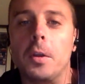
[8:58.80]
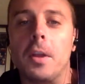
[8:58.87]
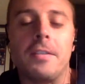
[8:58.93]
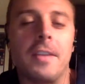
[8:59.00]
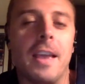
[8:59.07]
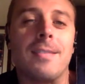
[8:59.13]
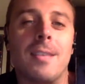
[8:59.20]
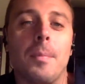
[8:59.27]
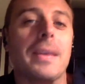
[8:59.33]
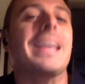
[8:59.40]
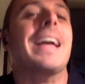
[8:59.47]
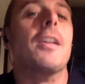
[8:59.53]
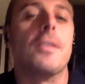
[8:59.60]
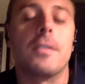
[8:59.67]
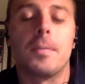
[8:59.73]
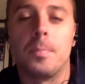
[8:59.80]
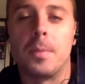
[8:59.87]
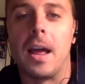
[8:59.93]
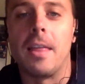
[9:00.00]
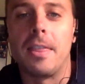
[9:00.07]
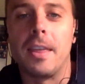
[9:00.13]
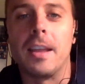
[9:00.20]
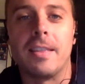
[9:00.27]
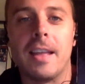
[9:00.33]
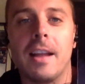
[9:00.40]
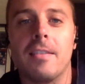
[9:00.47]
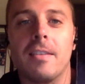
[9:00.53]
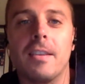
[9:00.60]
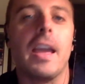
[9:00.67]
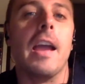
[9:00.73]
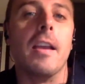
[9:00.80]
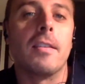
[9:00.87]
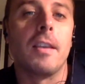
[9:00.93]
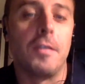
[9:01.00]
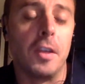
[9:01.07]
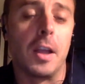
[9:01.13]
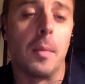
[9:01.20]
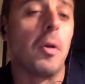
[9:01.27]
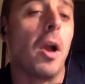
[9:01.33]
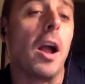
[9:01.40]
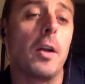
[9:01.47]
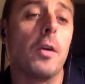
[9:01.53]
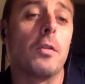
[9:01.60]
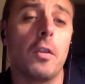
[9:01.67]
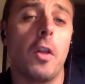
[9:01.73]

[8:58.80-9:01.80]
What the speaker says: you'd say something else, but I think that's the case. I feel like a Broncos